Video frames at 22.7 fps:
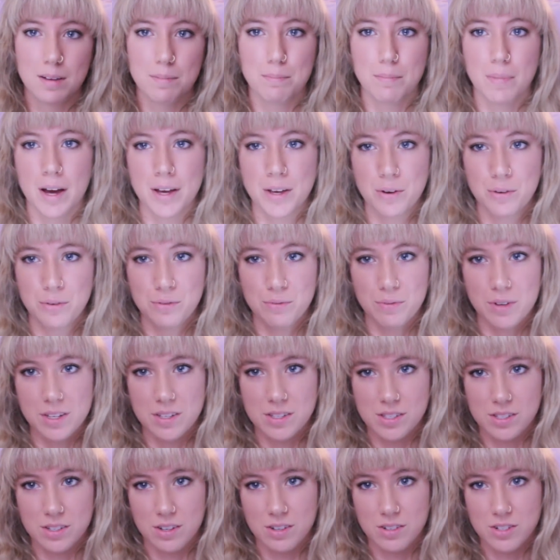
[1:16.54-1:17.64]
my own
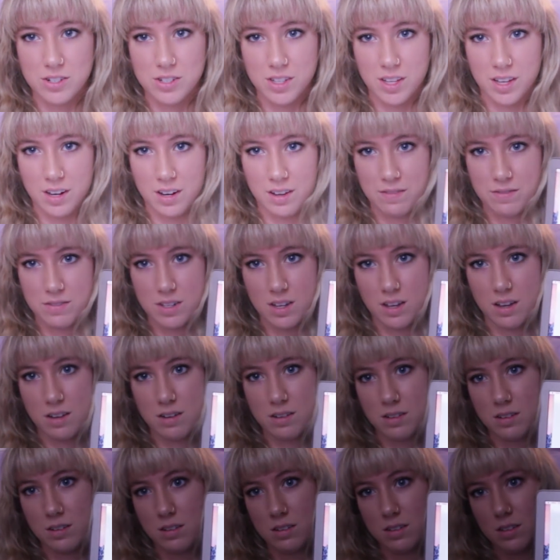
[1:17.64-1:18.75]
research that I've
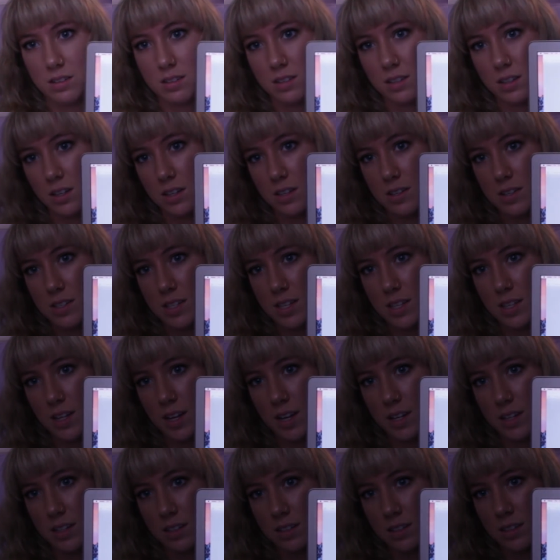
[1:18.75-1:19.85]
done. Can you see
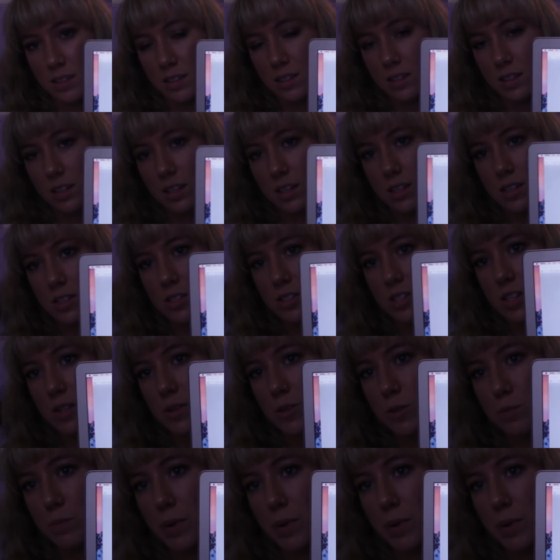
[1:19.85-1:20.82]
that? Can you see those